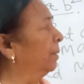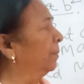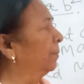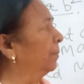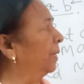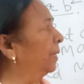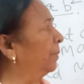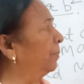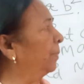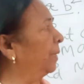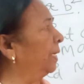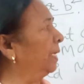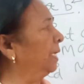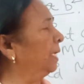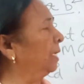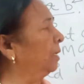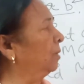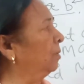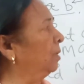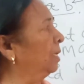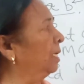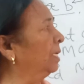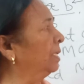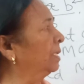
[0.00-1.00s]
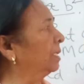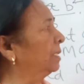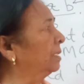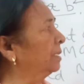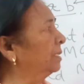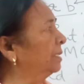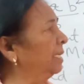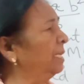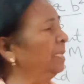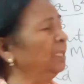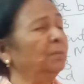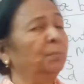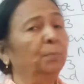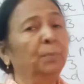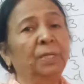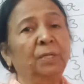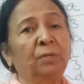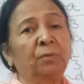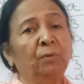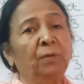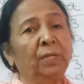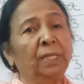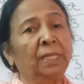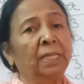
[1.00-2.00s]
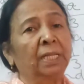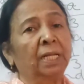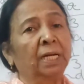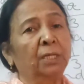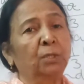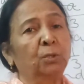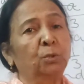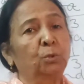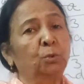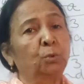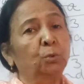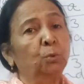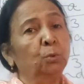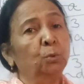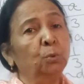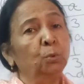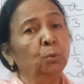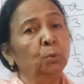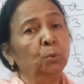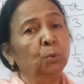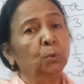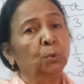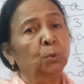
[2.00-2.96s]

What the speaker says: perpendicular distance between the two,